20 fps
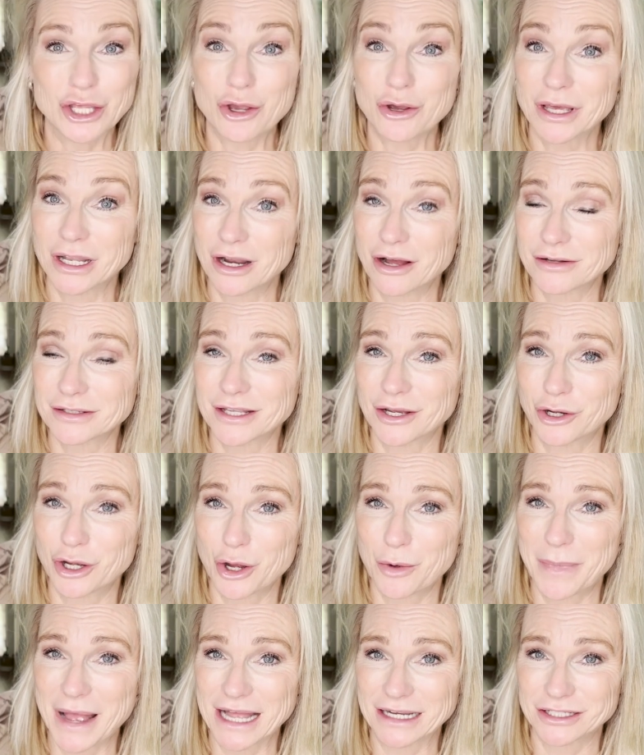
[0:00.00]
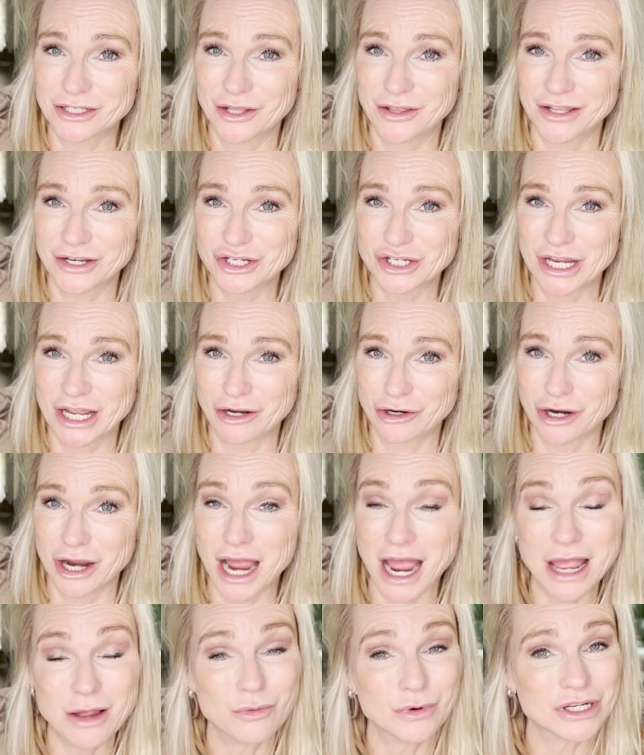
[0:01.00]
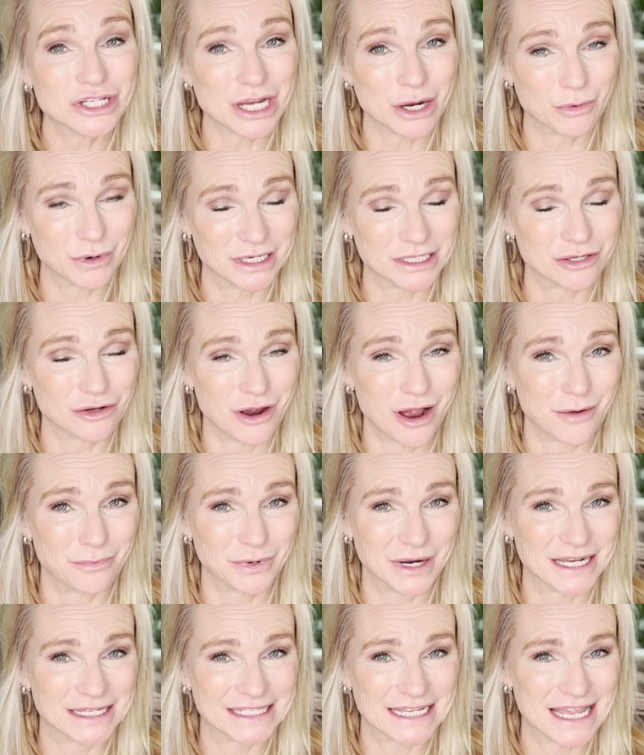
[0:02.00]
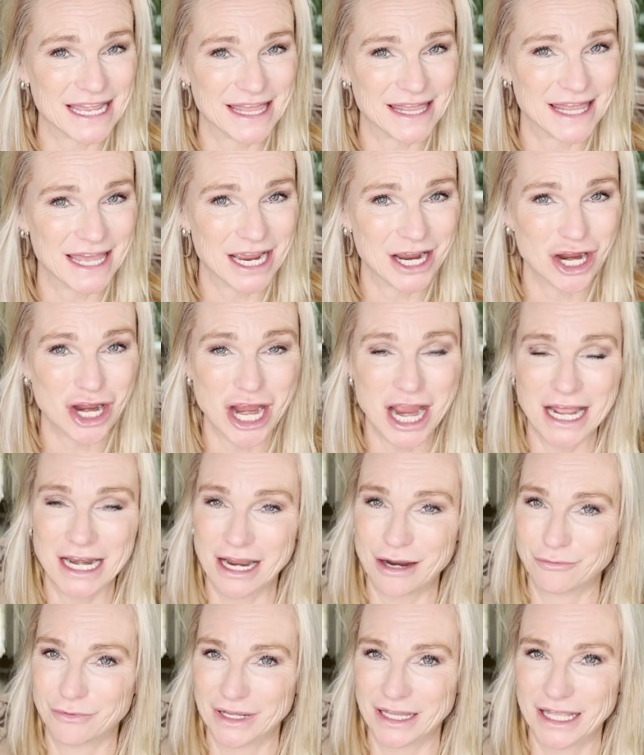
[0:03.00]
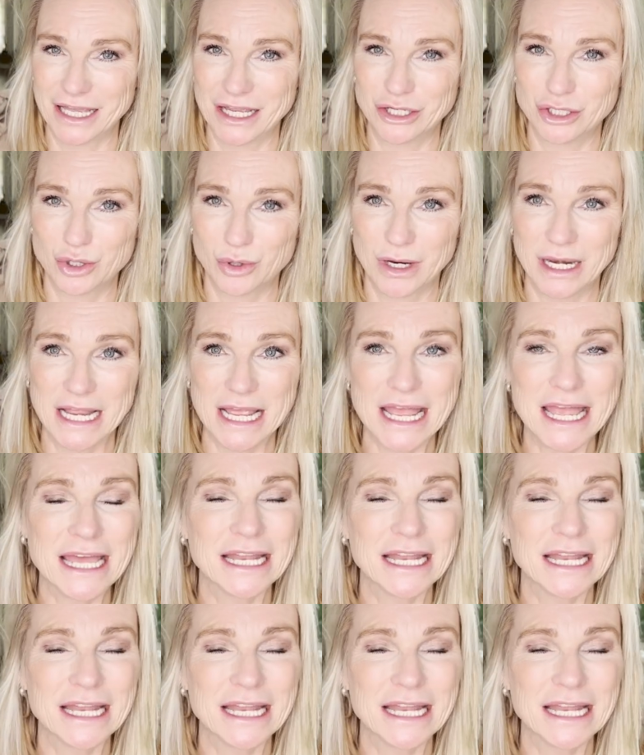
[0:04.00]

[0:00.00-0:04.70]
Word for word: You can also go back to the Schneggarei, which I went to après-ski there, and I really enjoyed it.